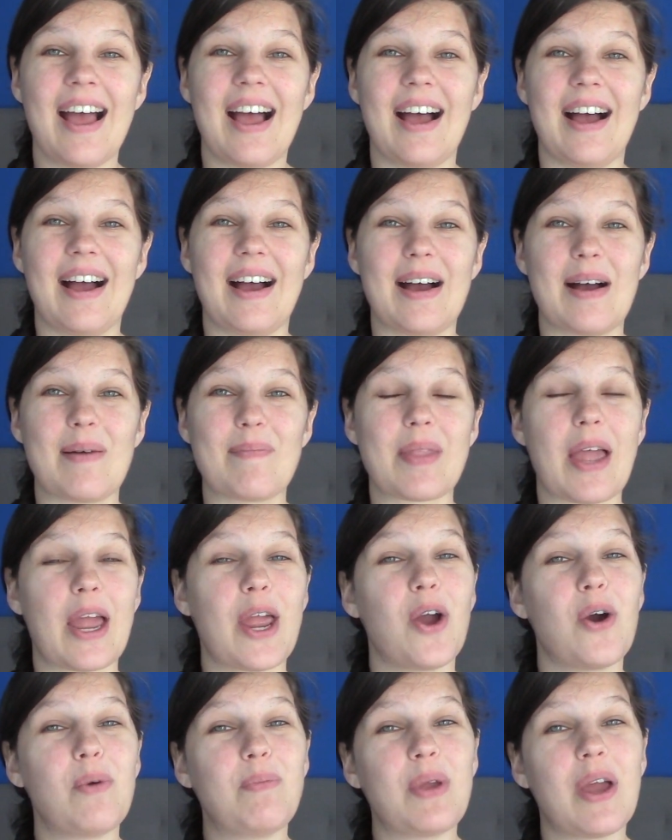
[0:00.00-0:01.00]
I
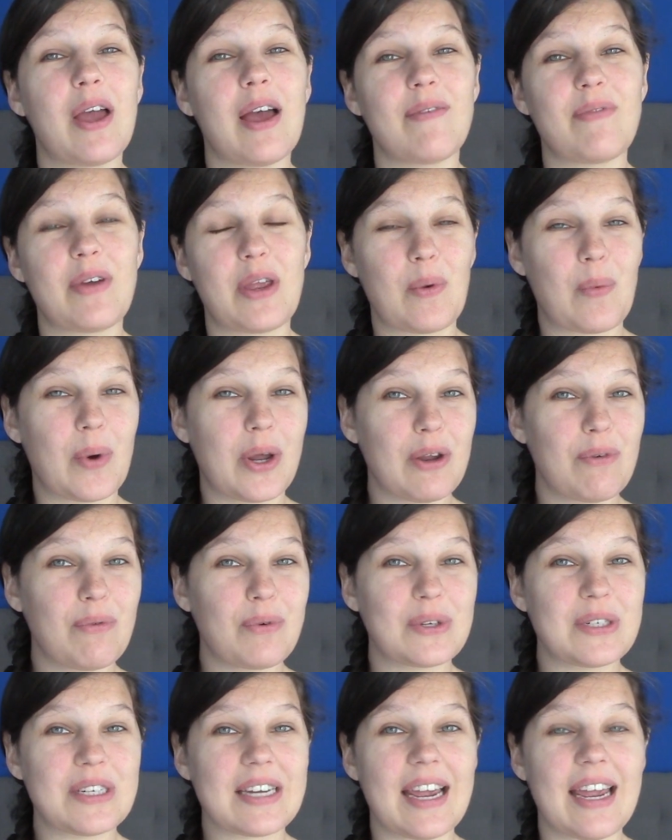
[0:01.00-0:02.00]
hope you have a
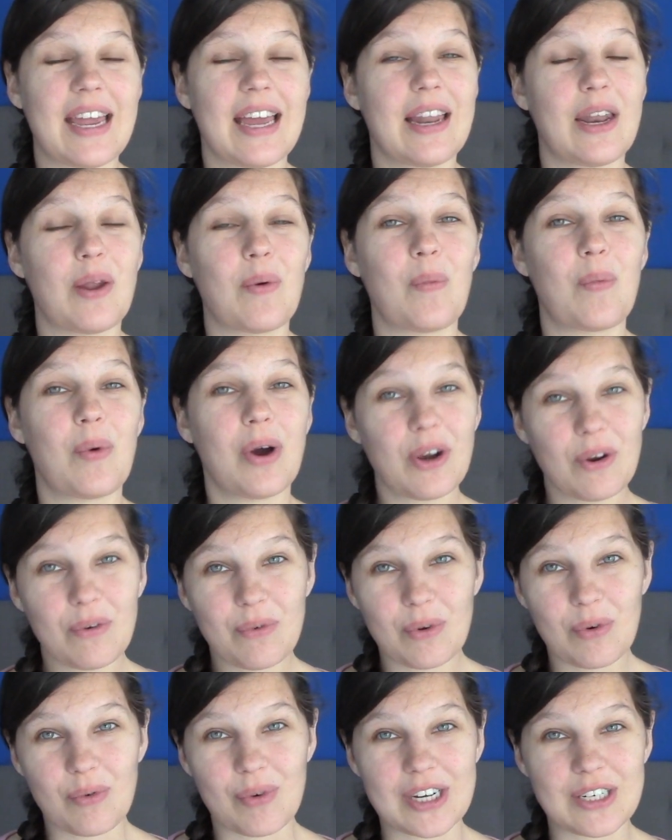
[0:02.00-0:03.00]
wonderful day and a
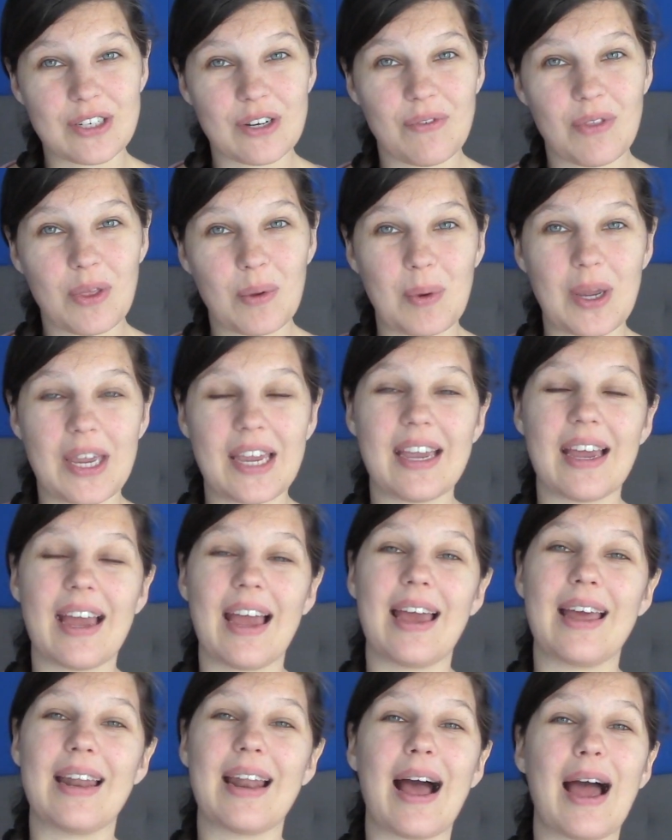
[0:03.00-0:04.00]
wonderful rest of the week,
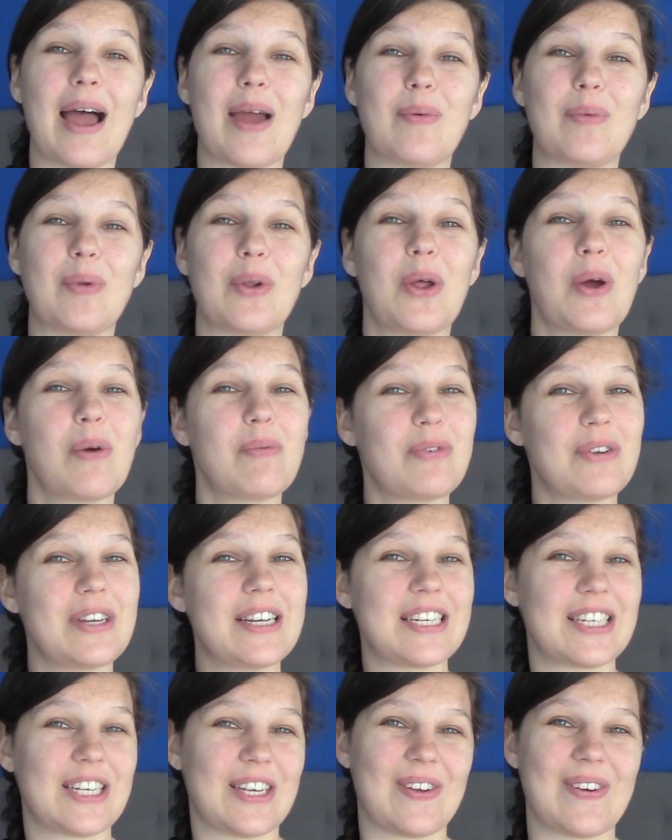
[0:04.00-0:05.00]
and I will
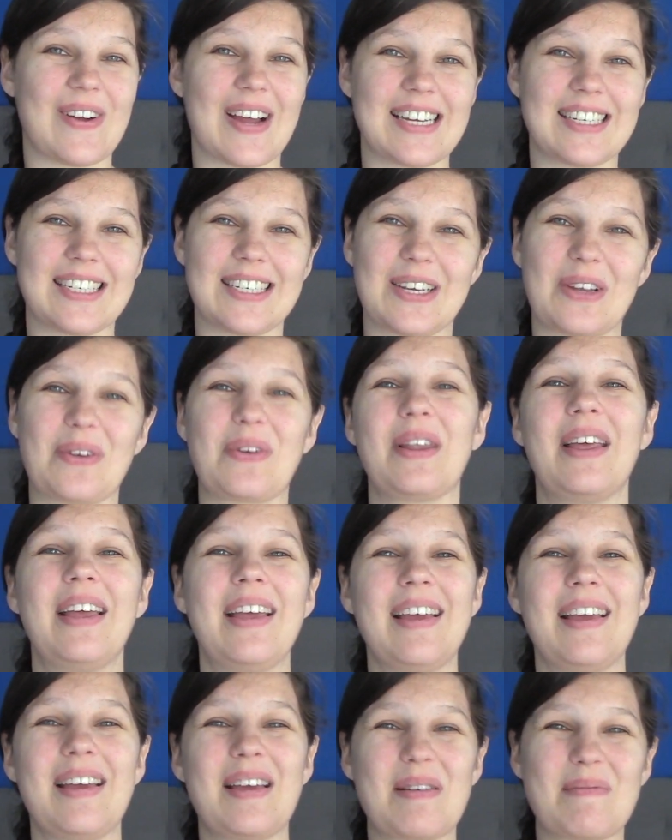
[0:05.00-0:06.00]
hopefully see you guys soon.
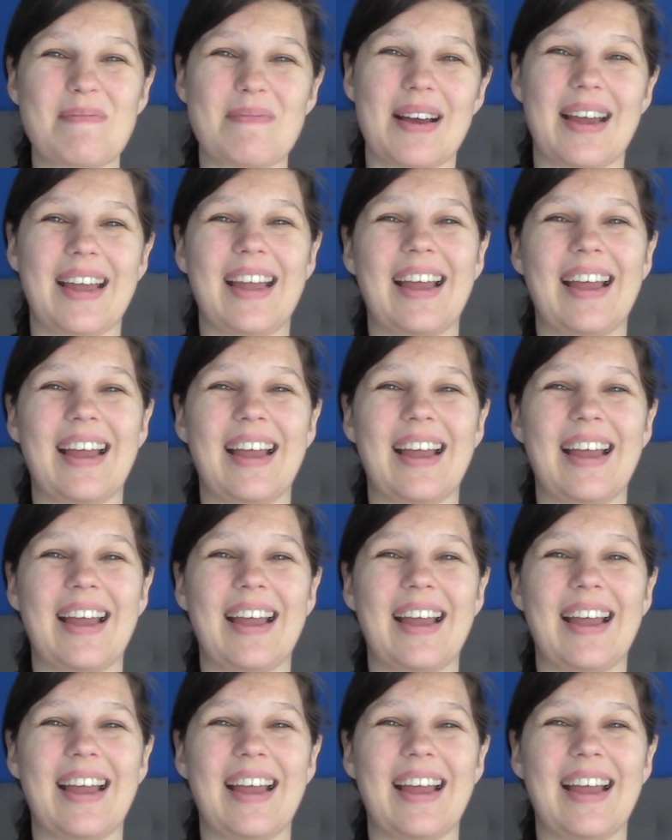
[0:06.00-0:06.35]
Bye